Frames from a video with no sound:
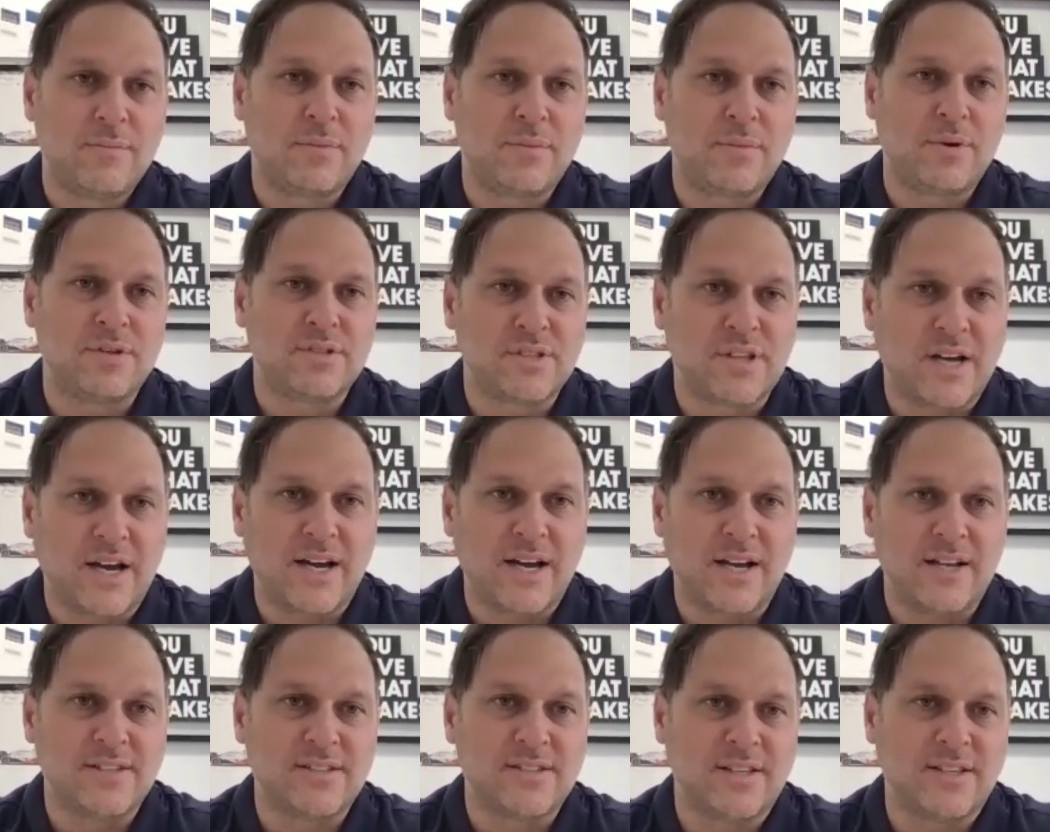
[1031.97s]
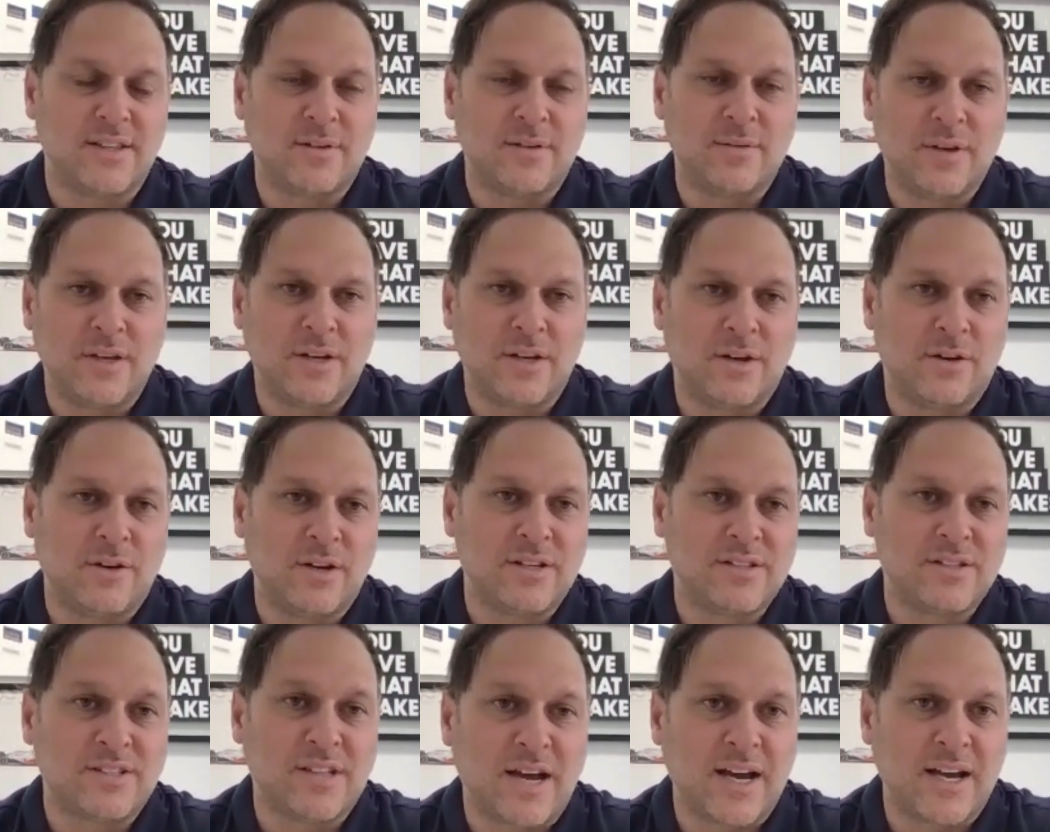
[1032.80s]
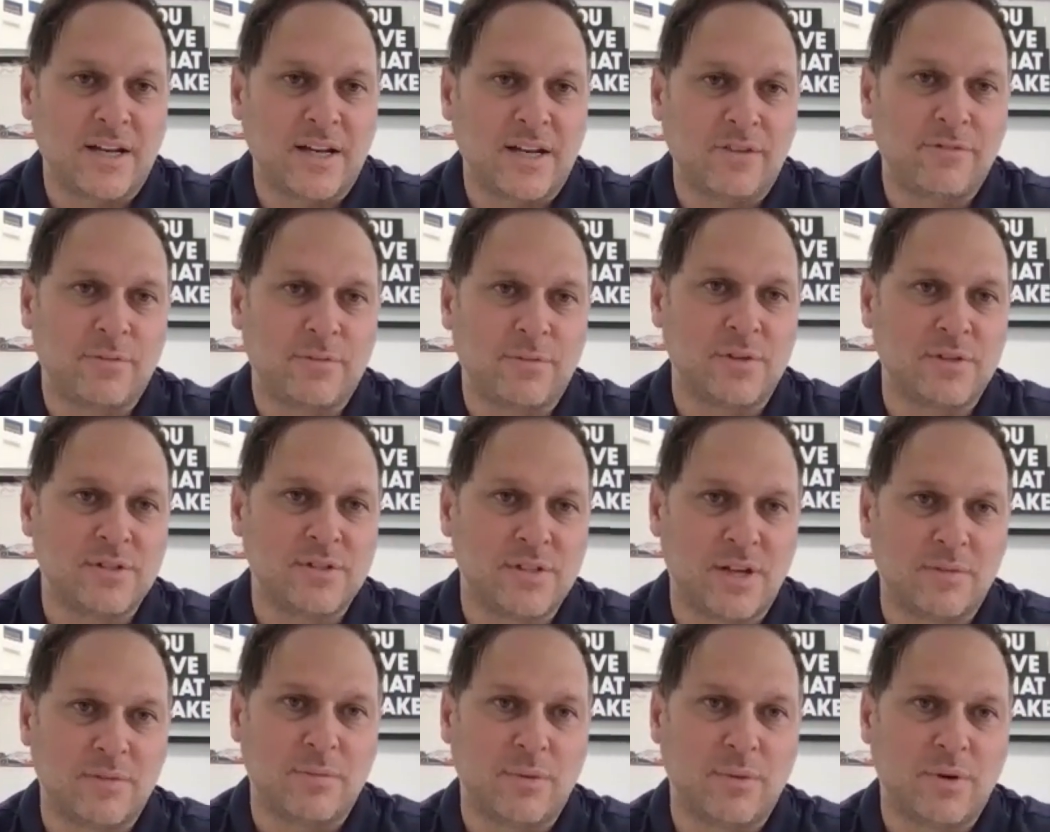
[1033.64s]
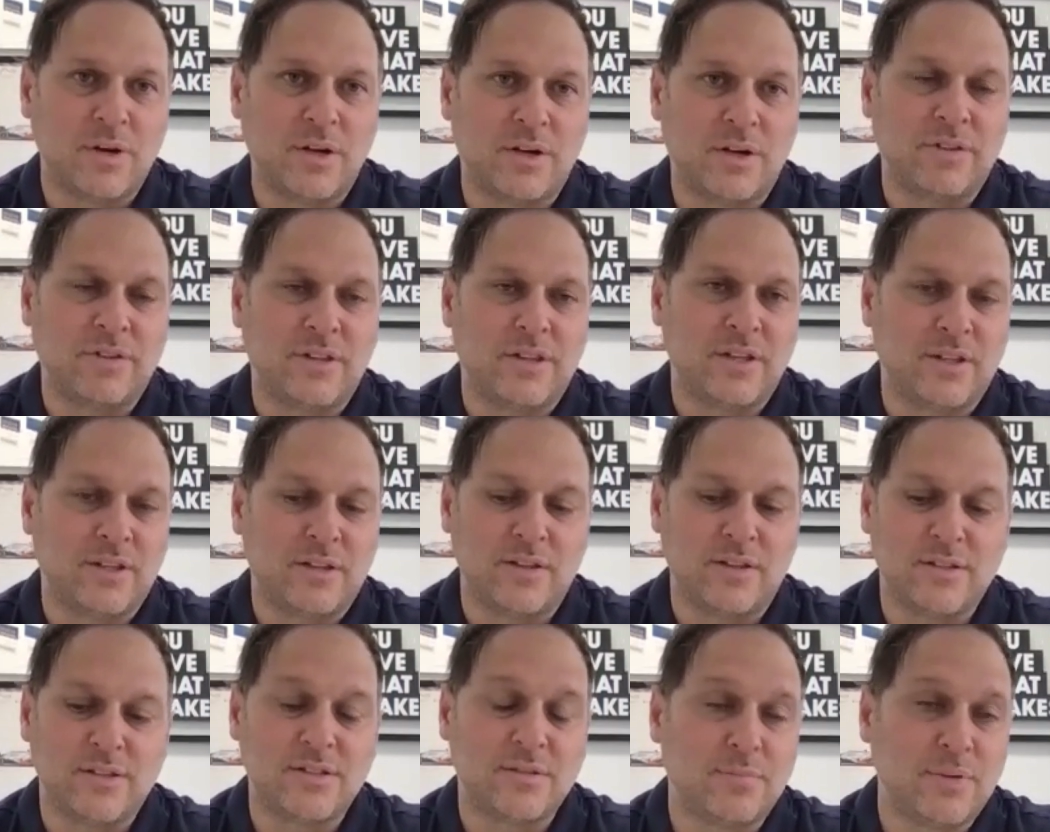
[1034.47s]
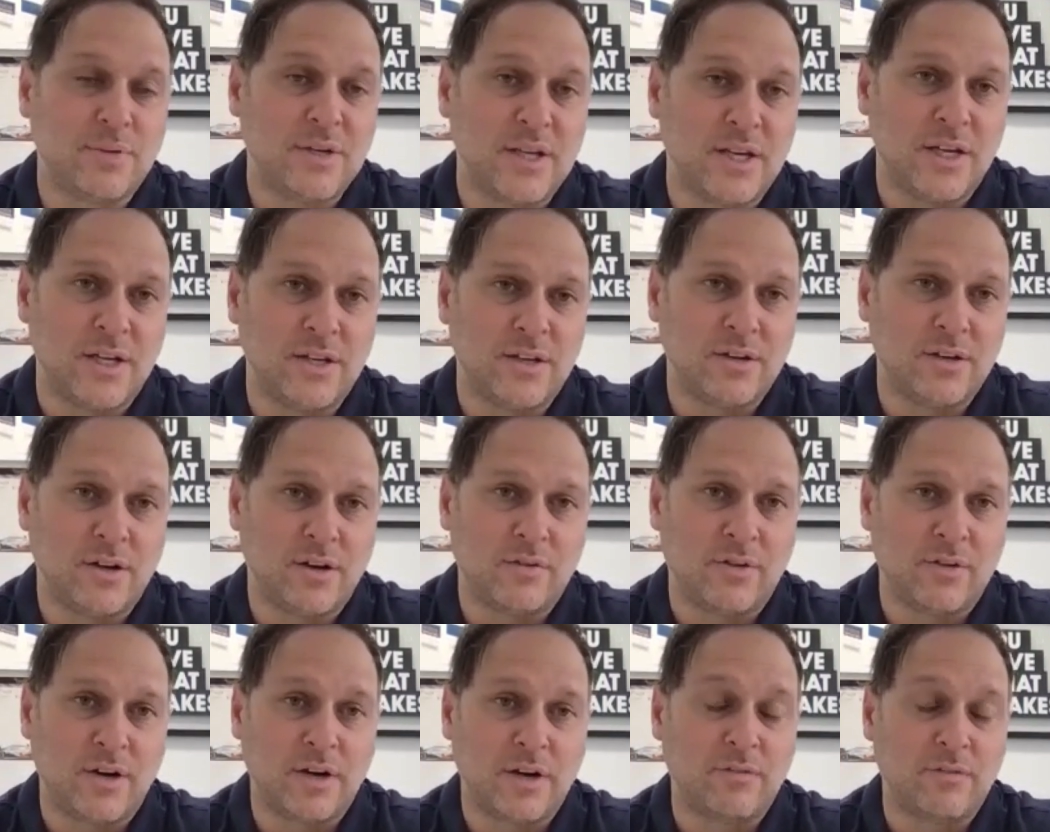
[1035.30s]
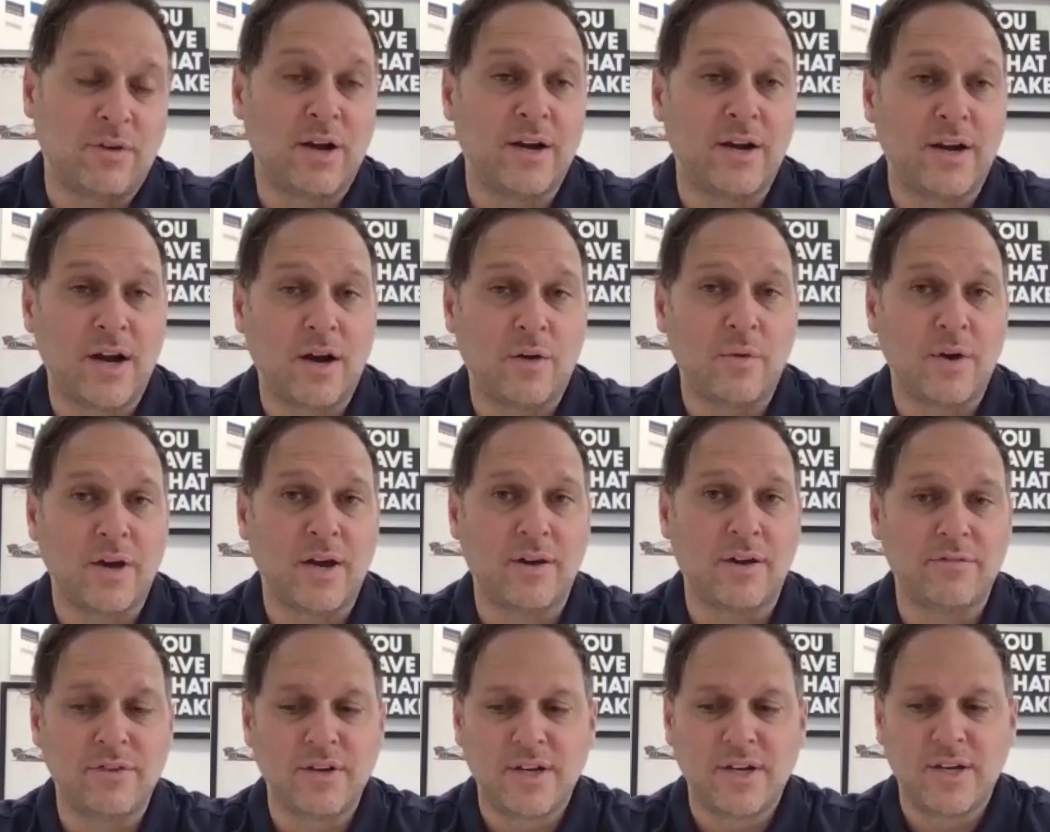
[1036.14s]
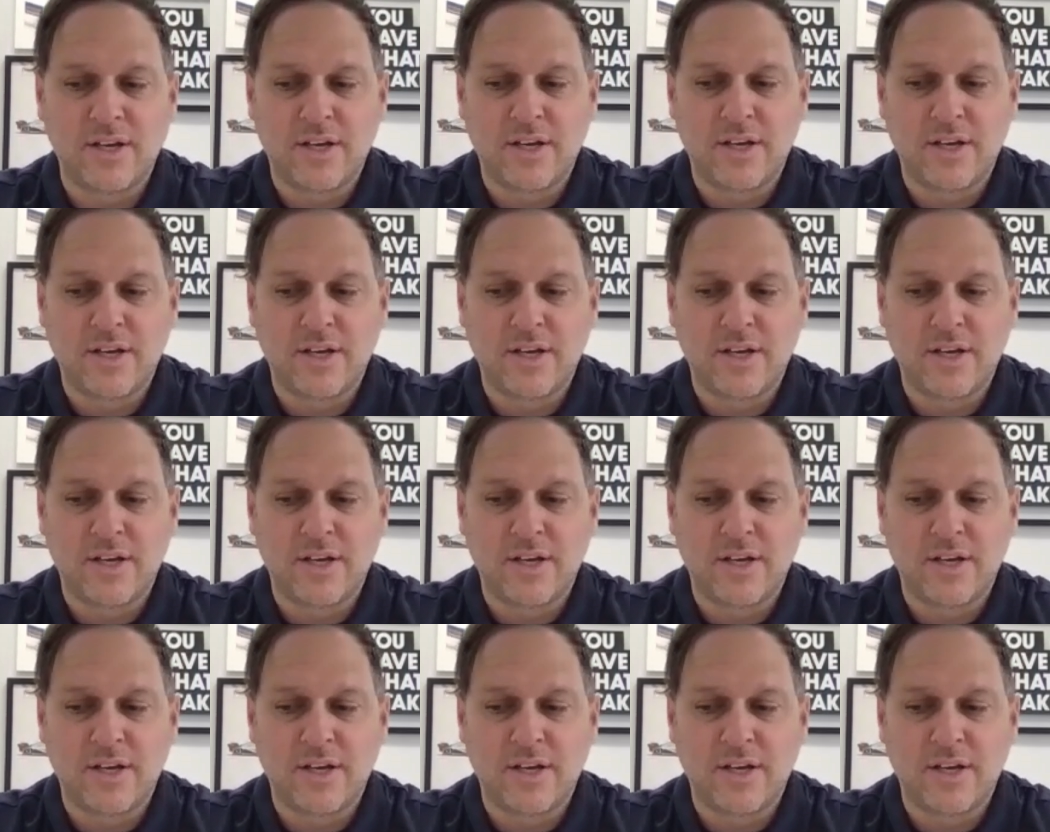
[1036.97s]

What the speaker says: precise and, you know, exciting from the standpoint of, I think, the speed. You know, right now we have